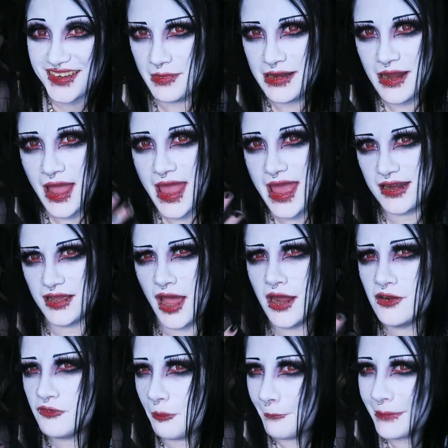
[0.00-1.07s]
I mean, I had a
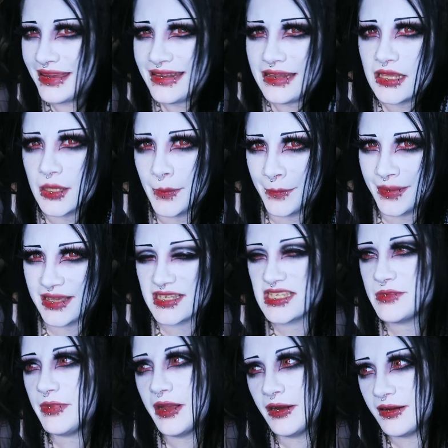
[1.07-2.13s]
kind of medium
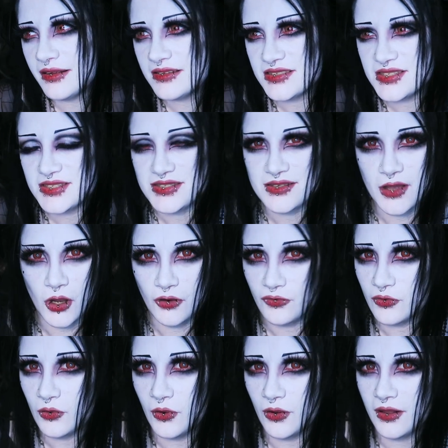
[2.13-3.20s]
experience
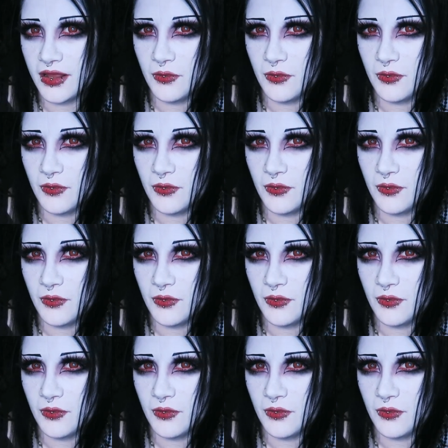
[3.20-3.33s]
overall.